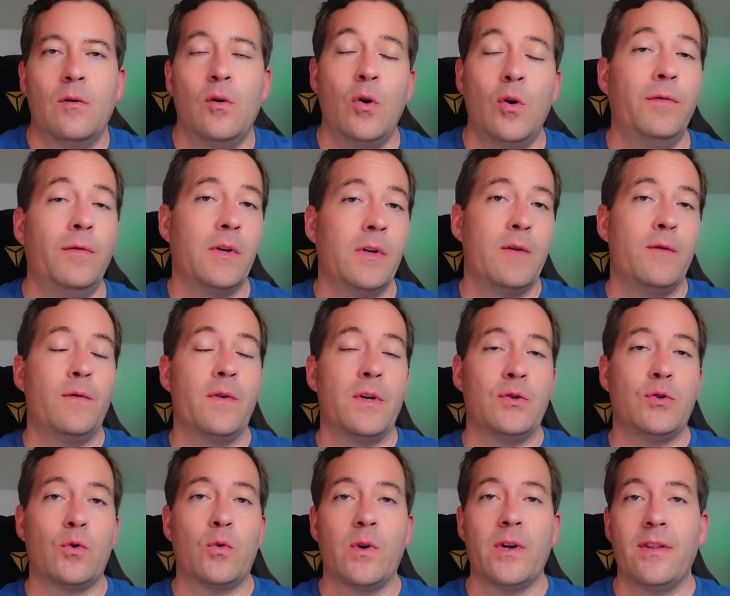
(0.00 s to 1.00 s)
Hopefully you've
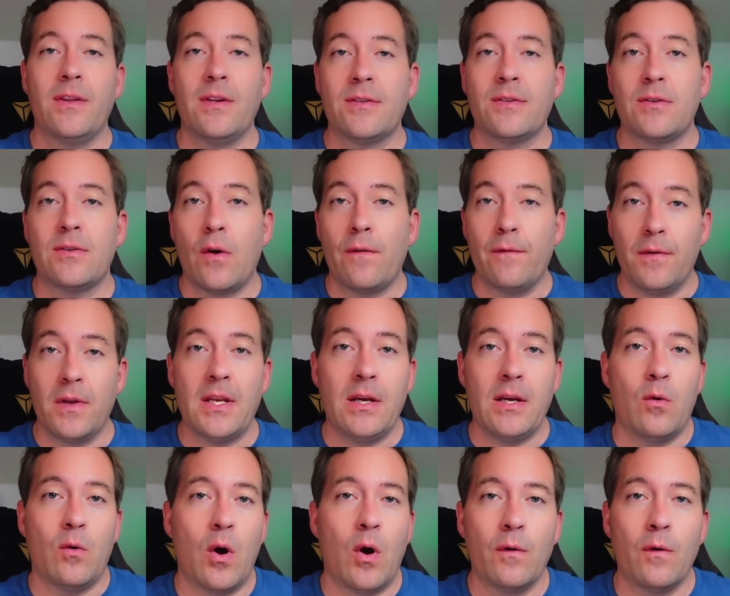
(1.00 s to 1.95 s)
enjoyed this video